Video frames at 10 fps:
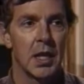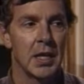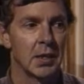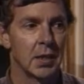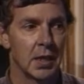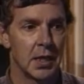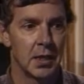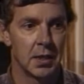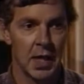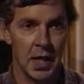in
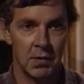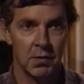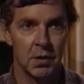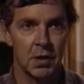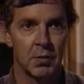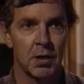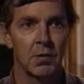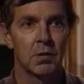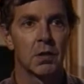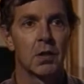the heads of the
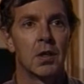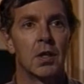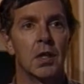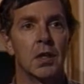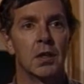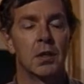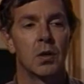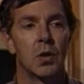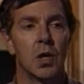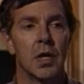dummies, in
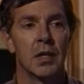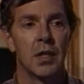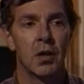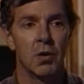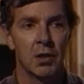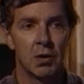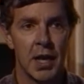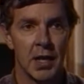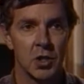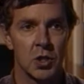their
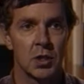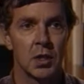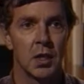interaction,